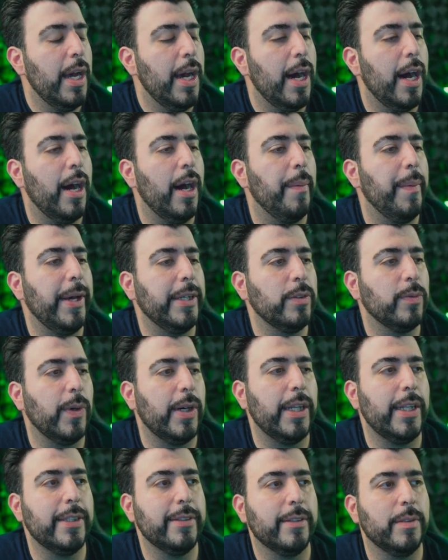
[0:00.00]
um, as
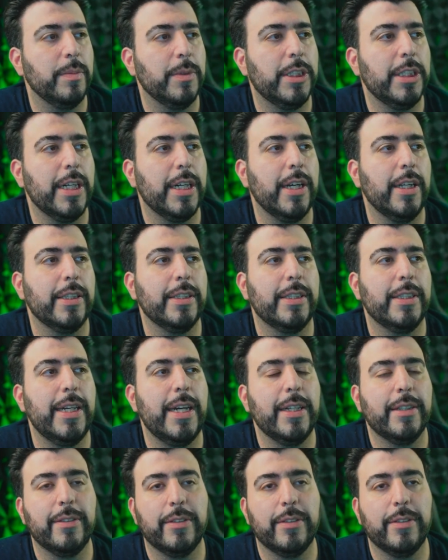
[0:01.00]
well as some check out the tech.